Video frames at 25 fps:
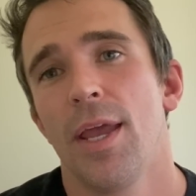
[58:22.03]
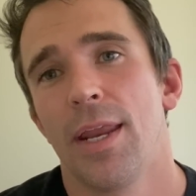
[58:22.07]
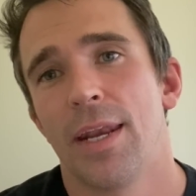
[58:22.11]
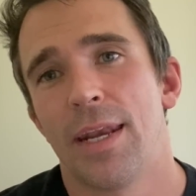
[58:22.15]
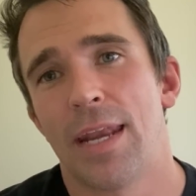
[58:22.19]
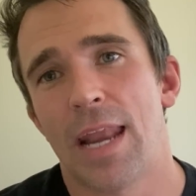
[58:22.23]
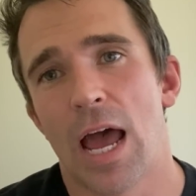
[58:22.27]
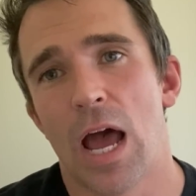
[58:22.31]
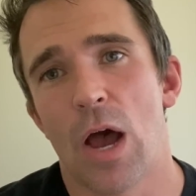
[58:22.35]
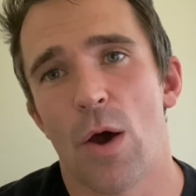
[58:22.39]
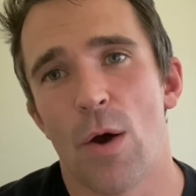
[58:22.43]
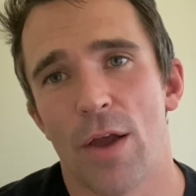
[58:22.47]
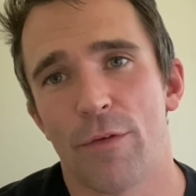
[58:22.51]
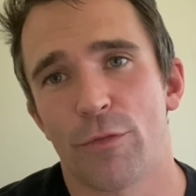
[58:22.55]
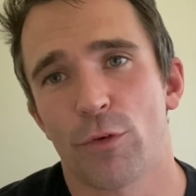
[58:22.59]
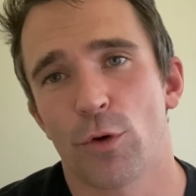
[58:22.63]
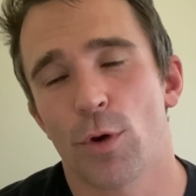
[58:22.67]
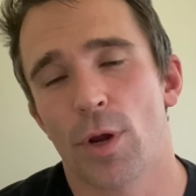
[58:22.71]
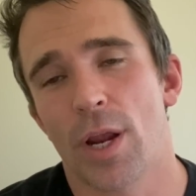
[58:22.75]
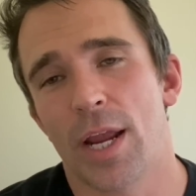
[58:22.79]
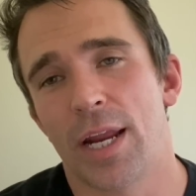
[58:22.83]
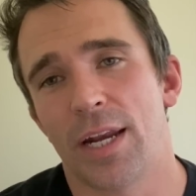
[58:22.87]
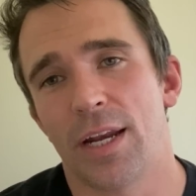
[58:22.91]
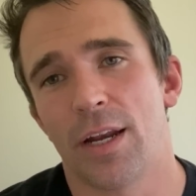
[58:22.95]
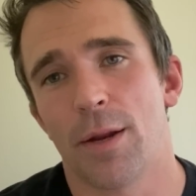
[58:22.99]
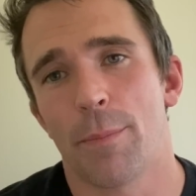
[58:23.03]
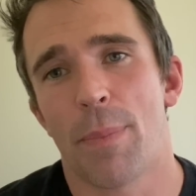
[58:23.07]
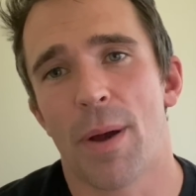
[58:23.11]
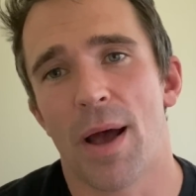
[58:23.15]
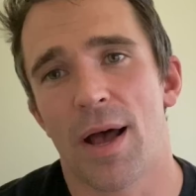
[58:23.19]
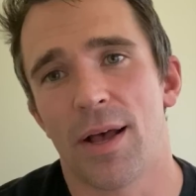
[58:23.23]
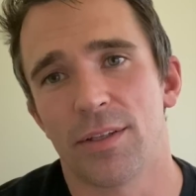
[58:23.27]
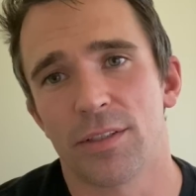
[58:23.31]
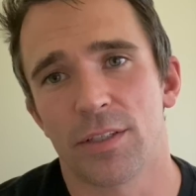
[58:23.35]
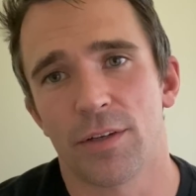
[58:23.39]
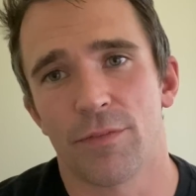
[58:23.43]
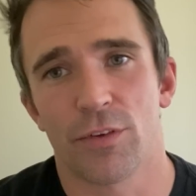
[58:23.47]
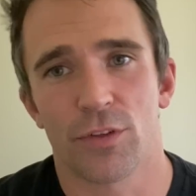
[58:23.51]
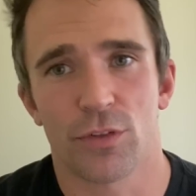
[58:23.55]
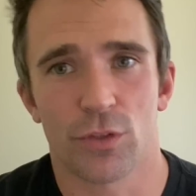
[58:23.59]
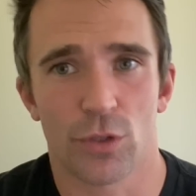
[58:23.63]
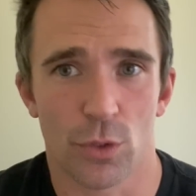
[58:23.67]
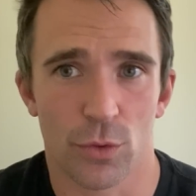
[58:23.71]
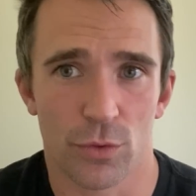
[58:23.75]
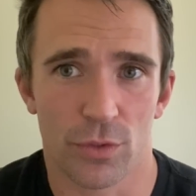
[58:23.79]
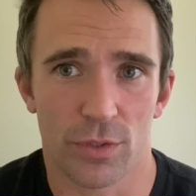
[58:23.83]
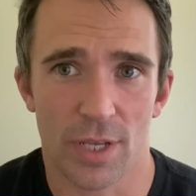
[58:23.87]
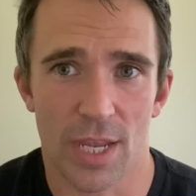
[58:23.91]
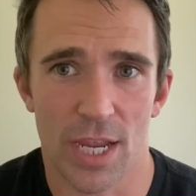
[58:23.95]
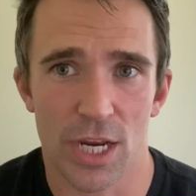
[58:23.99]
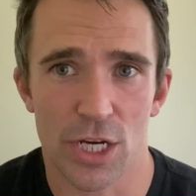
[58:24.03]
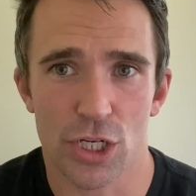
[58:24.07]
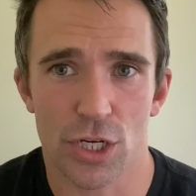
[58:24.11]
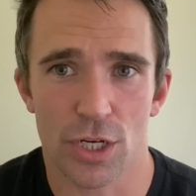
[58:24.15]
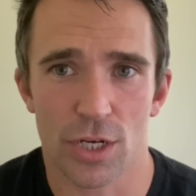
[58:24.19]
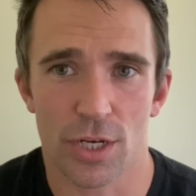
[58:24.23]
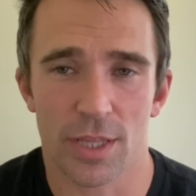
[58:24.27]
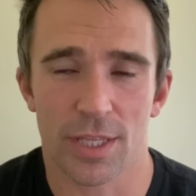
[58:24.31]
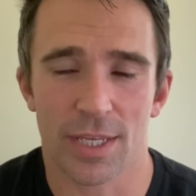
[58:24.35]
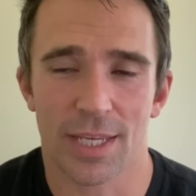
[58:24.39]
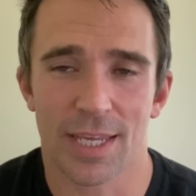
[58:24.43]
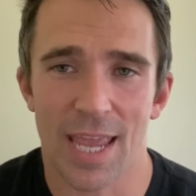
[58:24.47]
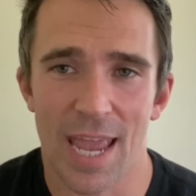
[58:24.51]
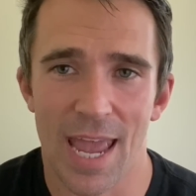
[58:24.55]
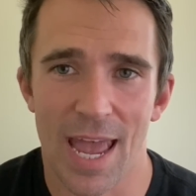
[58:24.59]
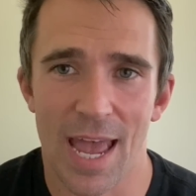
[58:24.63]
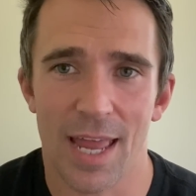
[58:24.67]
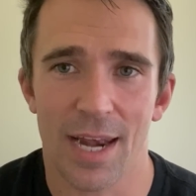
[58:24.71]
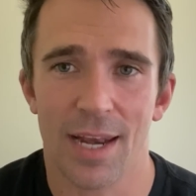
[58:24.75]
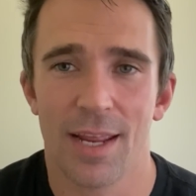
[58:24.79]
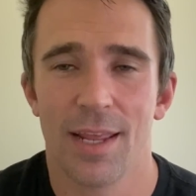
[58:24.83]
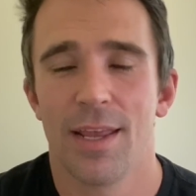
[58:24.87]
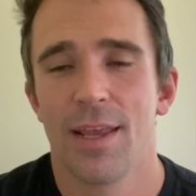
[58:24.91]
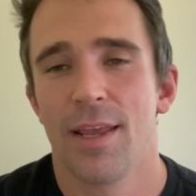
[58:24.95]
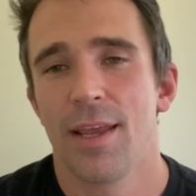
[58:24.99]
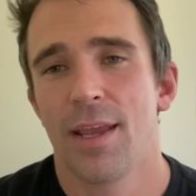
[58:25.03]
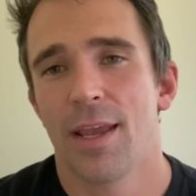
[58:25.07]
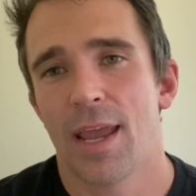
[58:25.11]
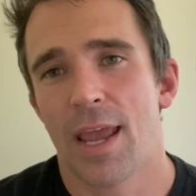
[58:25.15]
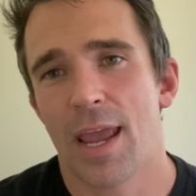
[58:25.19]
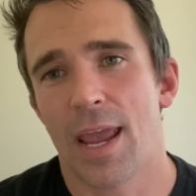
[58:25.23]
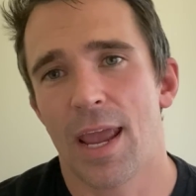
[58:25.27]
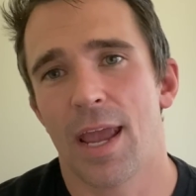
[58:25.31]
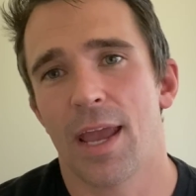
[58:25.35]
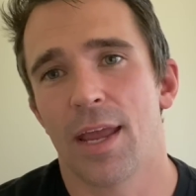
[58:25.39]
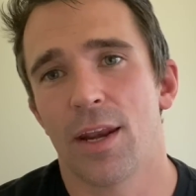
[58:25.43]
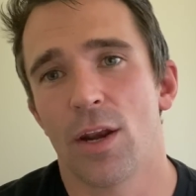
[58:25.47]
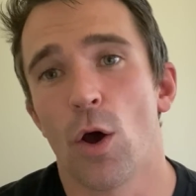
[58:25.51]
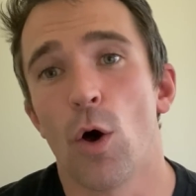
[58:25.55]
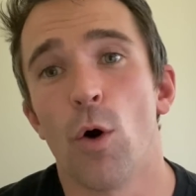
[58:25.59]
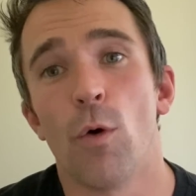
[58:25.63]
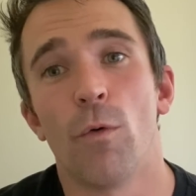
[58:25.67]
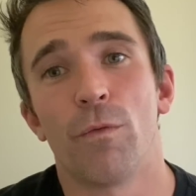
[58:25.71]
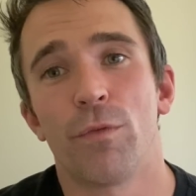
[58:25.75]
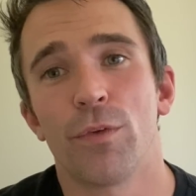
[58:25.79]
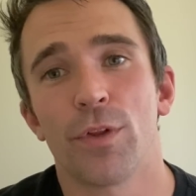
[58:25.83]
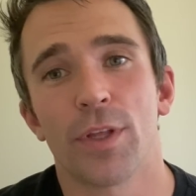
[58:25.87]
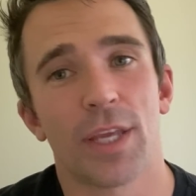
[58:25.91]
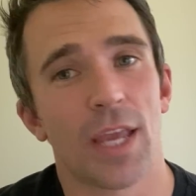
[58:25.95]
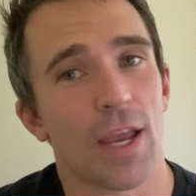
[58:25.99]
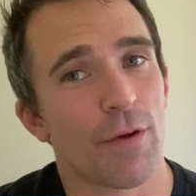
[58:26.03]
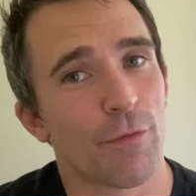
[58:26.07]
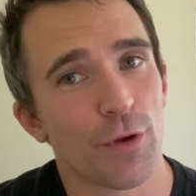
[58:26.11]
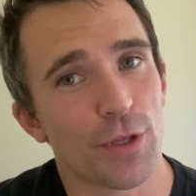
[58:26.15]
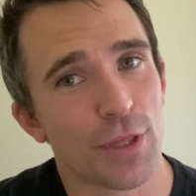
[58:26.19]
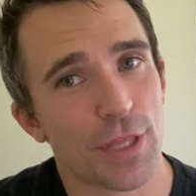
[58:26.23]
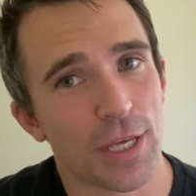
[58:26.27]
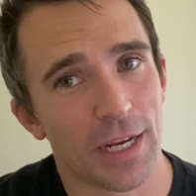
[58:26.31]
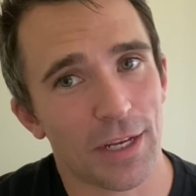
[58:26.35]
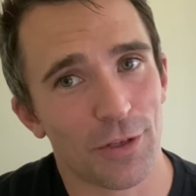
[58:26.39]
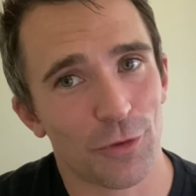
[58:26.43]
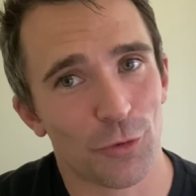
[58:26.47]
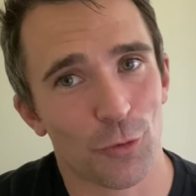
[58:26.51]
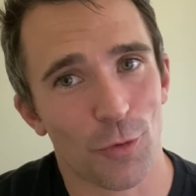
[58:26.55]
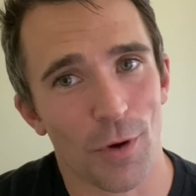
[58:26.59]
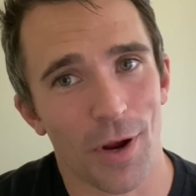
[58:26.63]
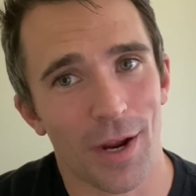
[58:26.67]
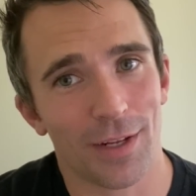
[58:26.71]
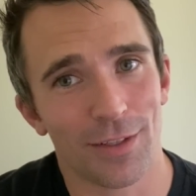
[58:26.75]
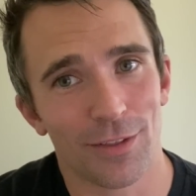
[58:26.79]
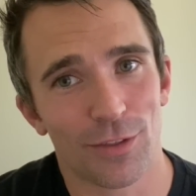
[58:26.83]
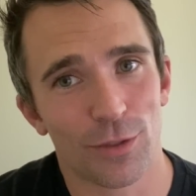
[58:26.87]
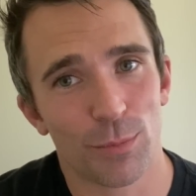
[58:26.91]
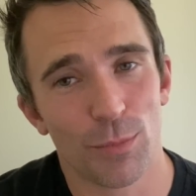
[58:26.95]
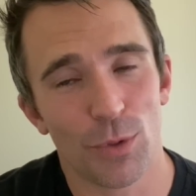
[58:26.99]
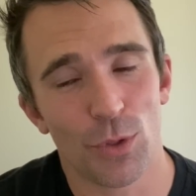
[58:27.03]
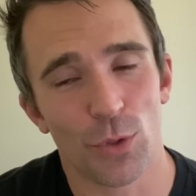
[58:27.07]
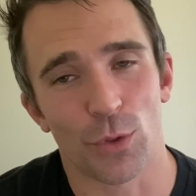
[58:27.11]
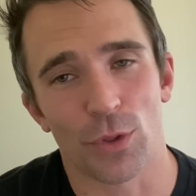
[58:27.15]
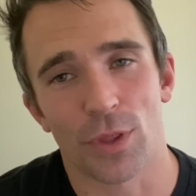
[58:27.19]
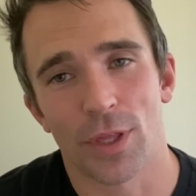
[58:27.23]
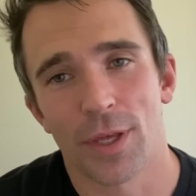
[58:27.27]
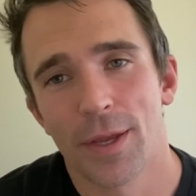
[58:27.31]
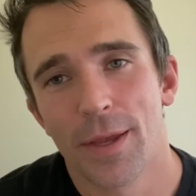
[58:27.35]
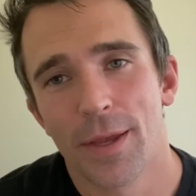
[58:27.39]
Now I've created a positive association to the cat, and hopefully everything is great and smooth.